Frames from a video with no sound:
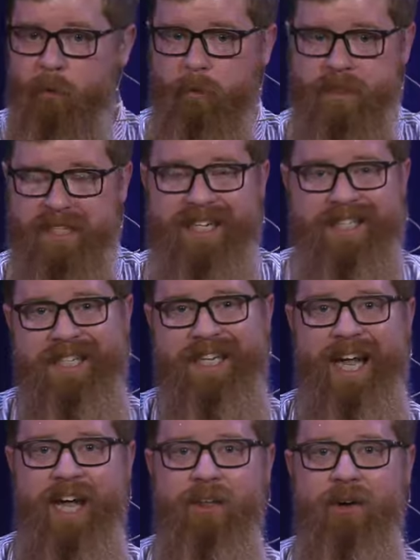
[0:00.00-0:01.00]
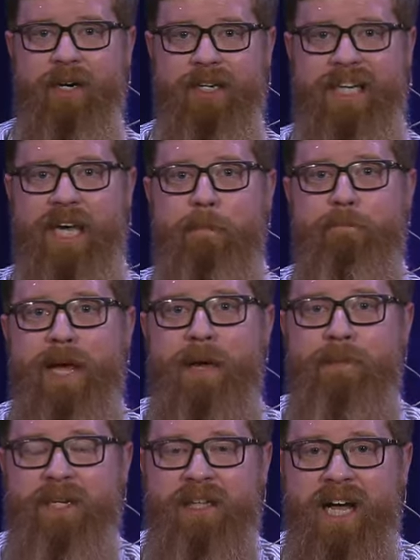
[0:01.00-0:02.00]
stick together and keep
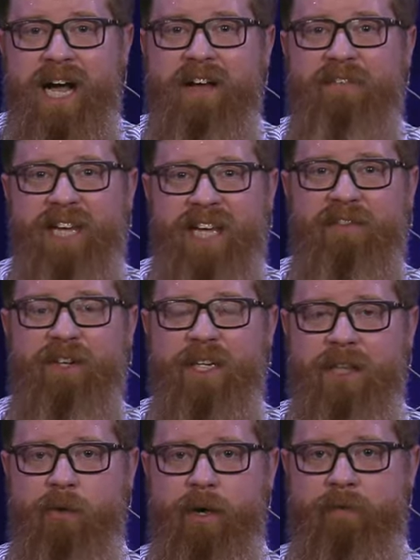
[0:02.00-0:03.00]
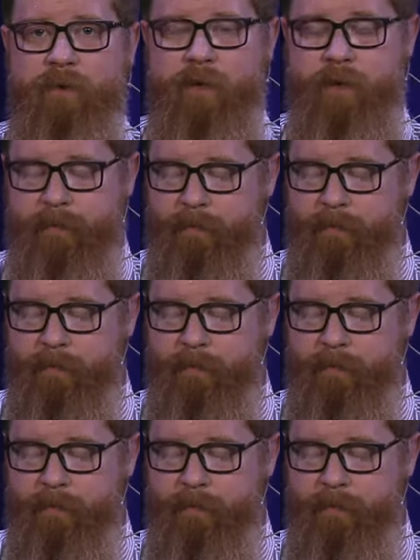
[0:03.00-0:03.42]
baby alive even in the river